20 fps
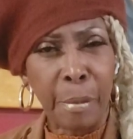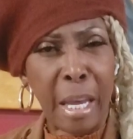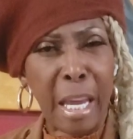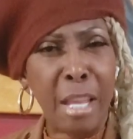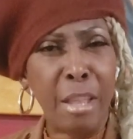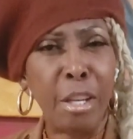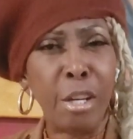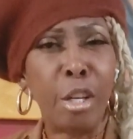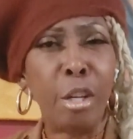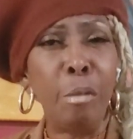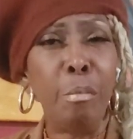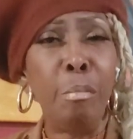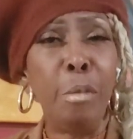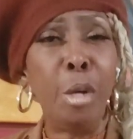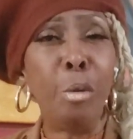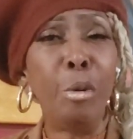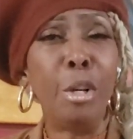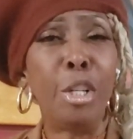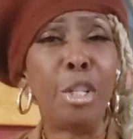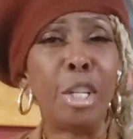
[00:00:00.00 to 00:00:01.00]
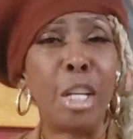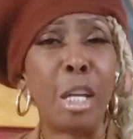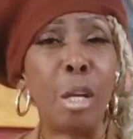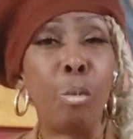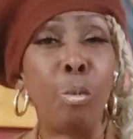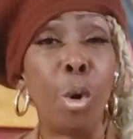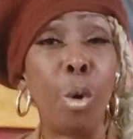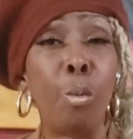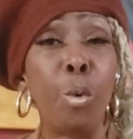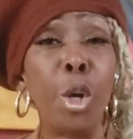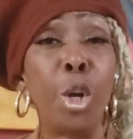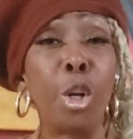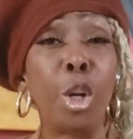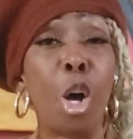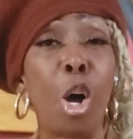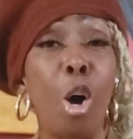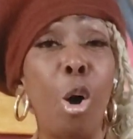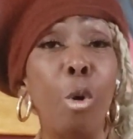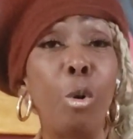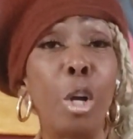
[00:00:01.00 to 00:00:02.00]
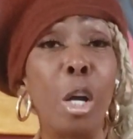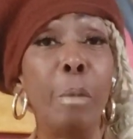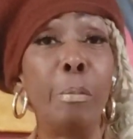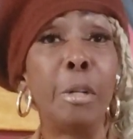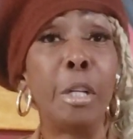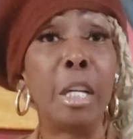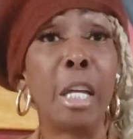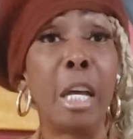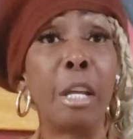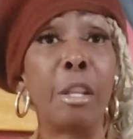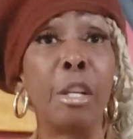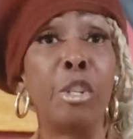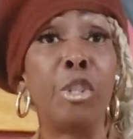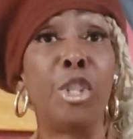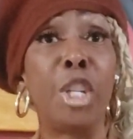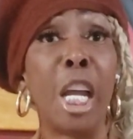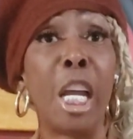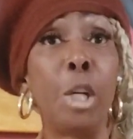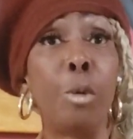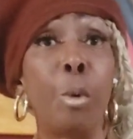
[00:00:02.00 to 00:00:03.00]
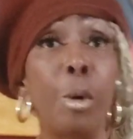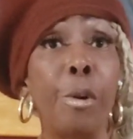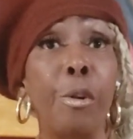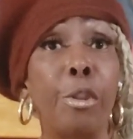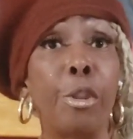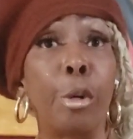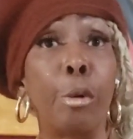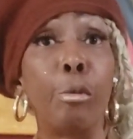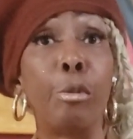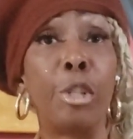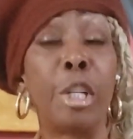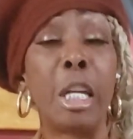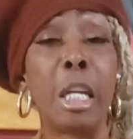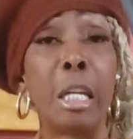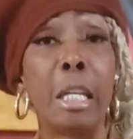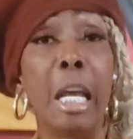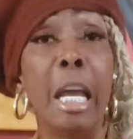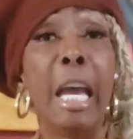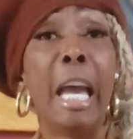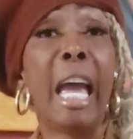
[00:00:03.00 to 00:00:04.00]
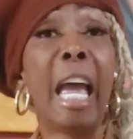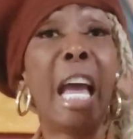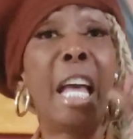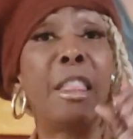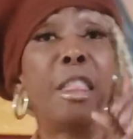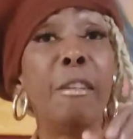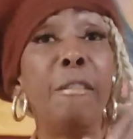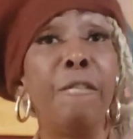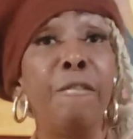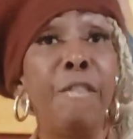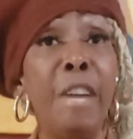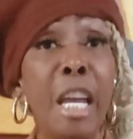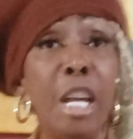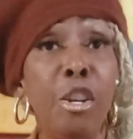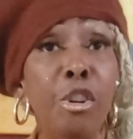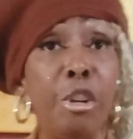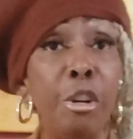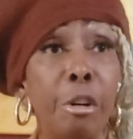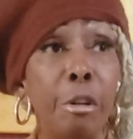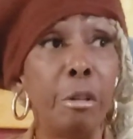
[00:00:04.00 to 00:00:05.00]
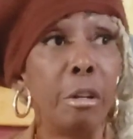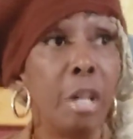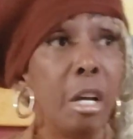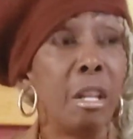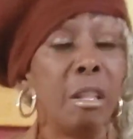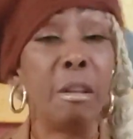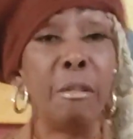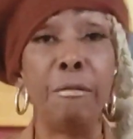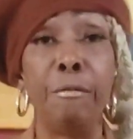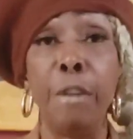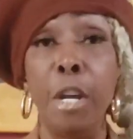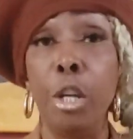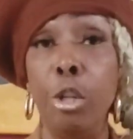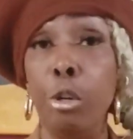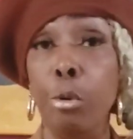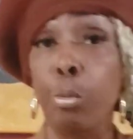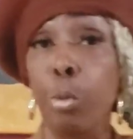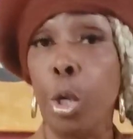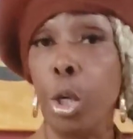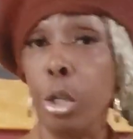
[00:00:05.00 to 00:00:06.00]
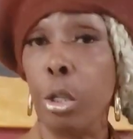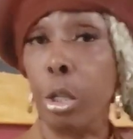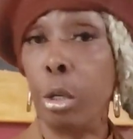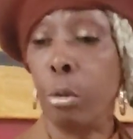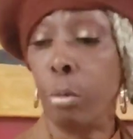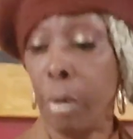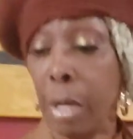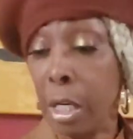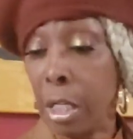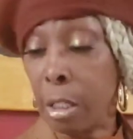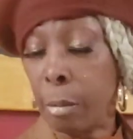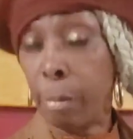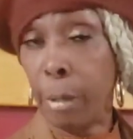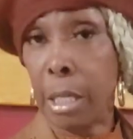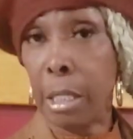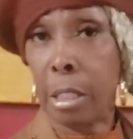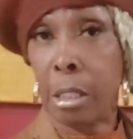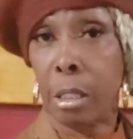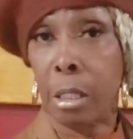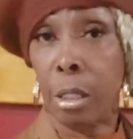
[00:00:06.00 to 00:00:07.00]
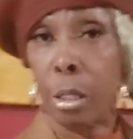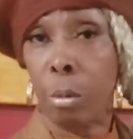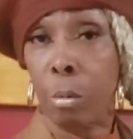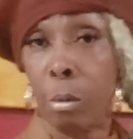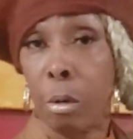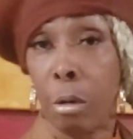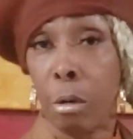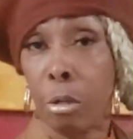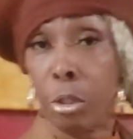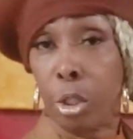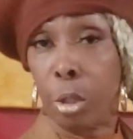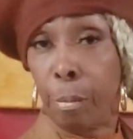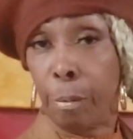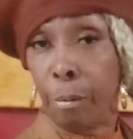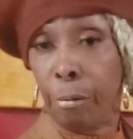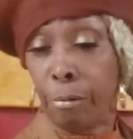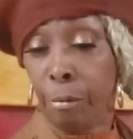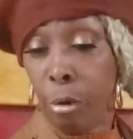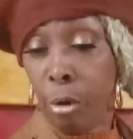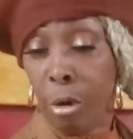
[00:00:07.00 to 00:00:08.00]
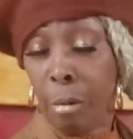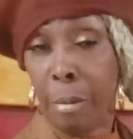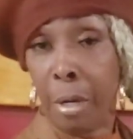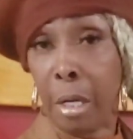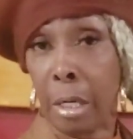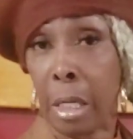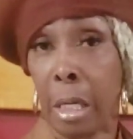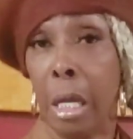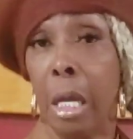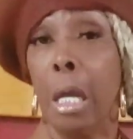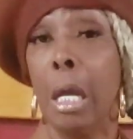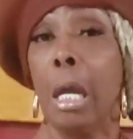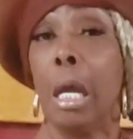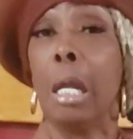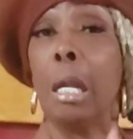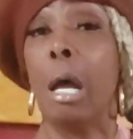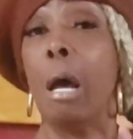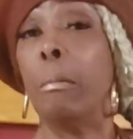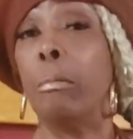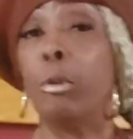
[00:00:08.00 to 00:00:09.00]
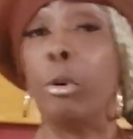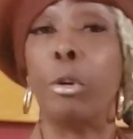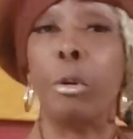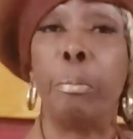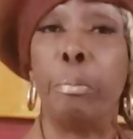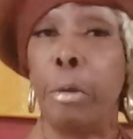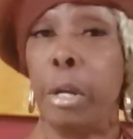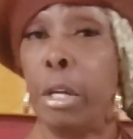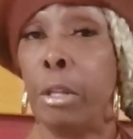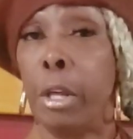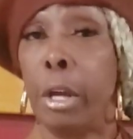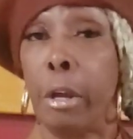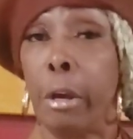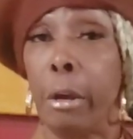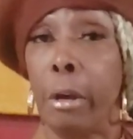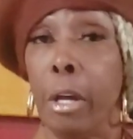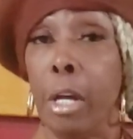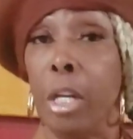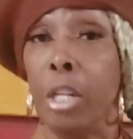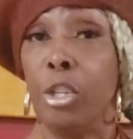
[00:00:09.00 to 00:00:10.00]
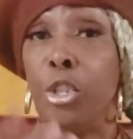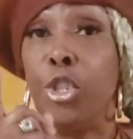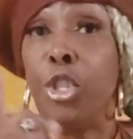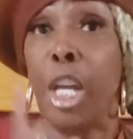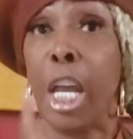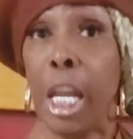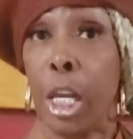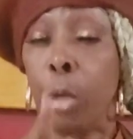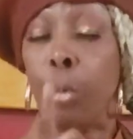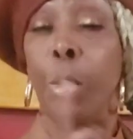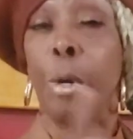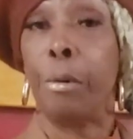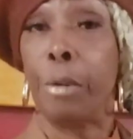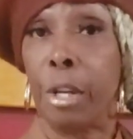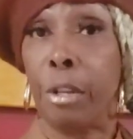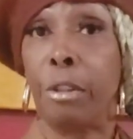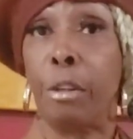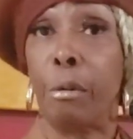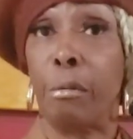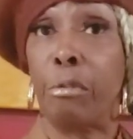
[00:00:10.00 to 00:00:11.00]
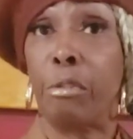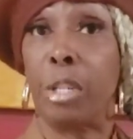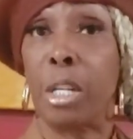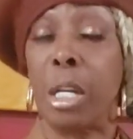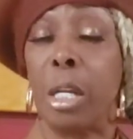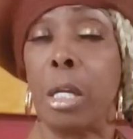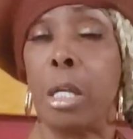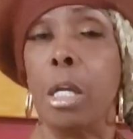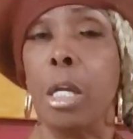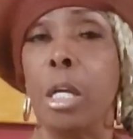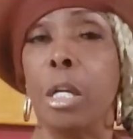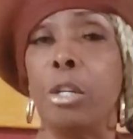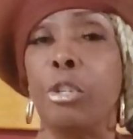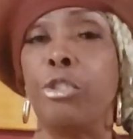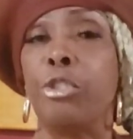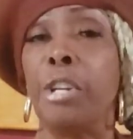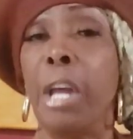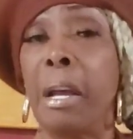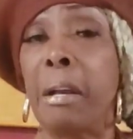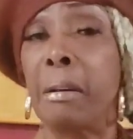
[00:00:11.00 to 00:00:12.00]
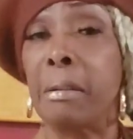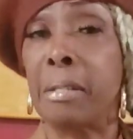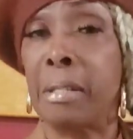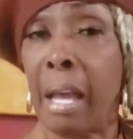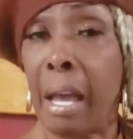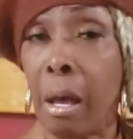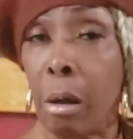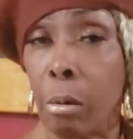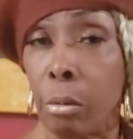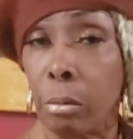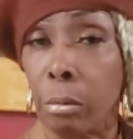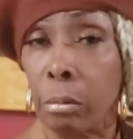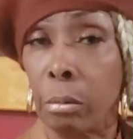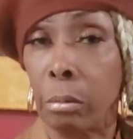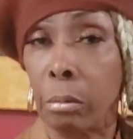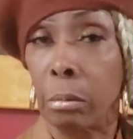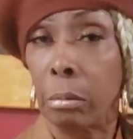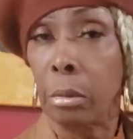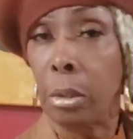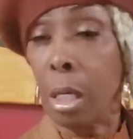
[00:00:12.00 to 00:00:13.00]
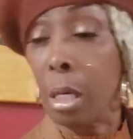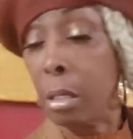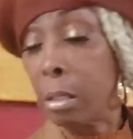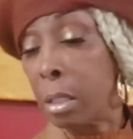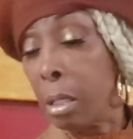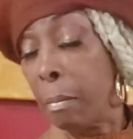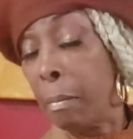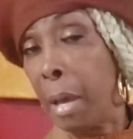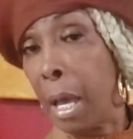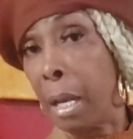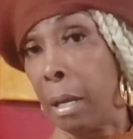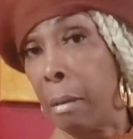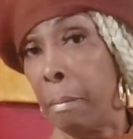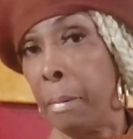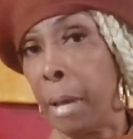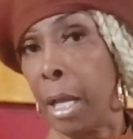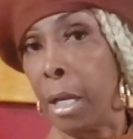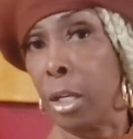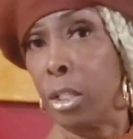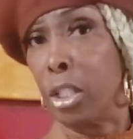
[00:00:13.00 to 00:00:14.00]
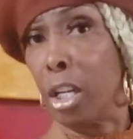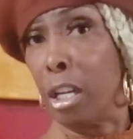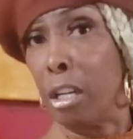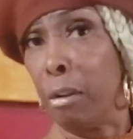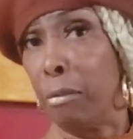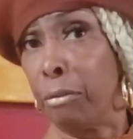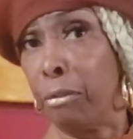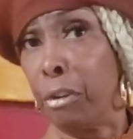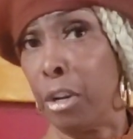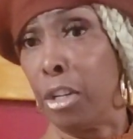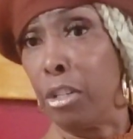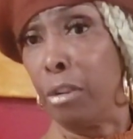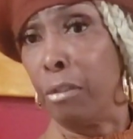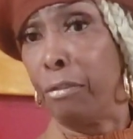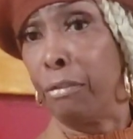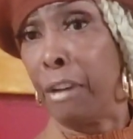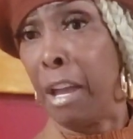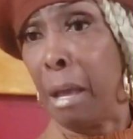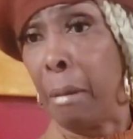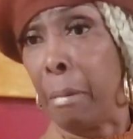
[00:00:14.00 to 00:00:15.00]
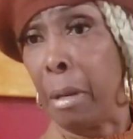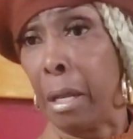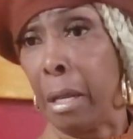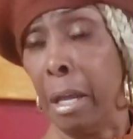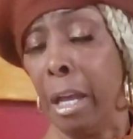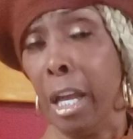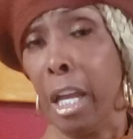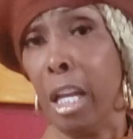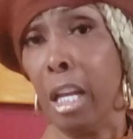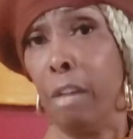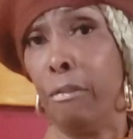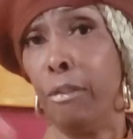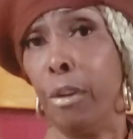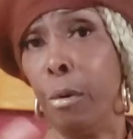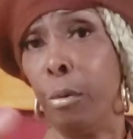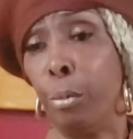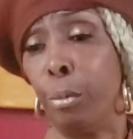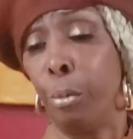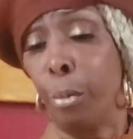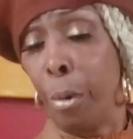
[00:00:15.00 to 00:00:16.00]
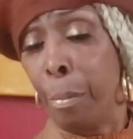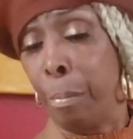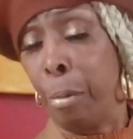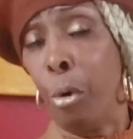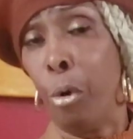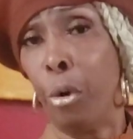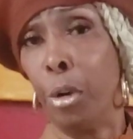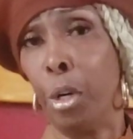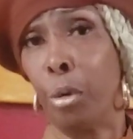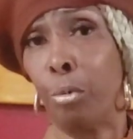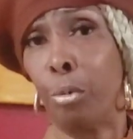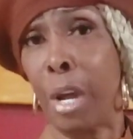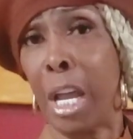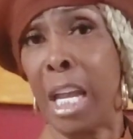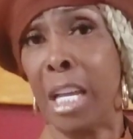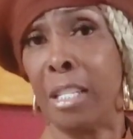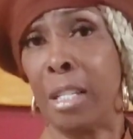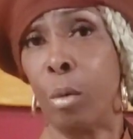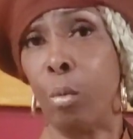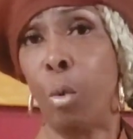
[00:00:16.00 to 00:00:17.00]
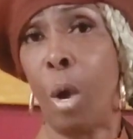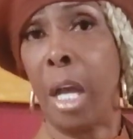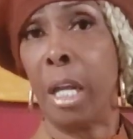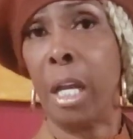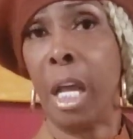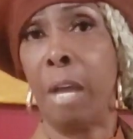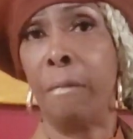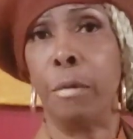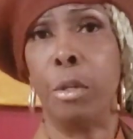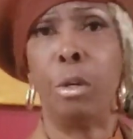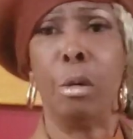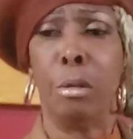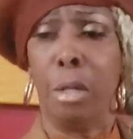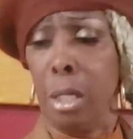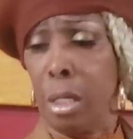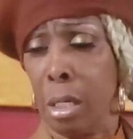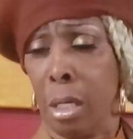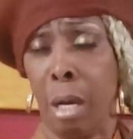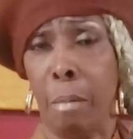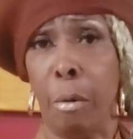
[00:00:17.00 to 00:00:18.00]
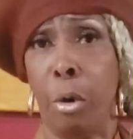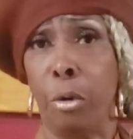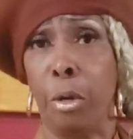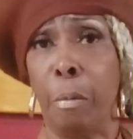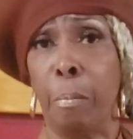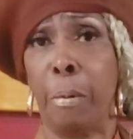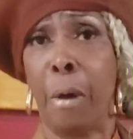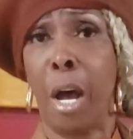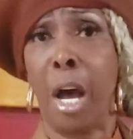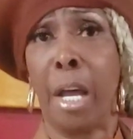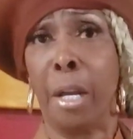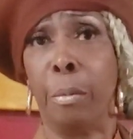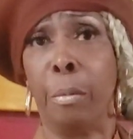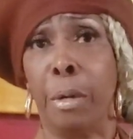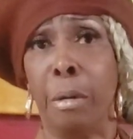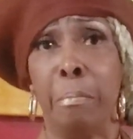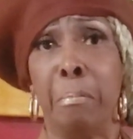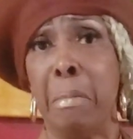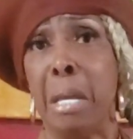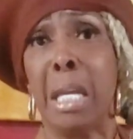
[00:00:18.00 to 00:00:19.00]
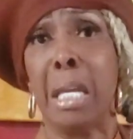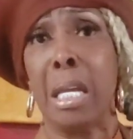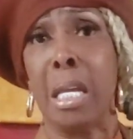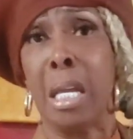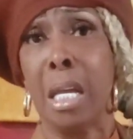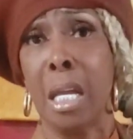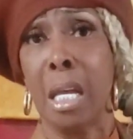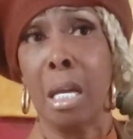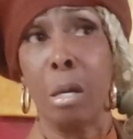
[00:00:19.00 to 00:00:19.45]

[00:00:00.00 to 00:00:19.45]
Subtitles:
In the community where we're going to all come together January 13th at the Vineyard. The Vineyard, one of the greatest places in the world to perform, honey. And I'm going to be there January the 13th. Check us out. Tell somebody about it. Tell your friends, your family. And if you were born and raised in Whitehaven, you need to come on and party with me.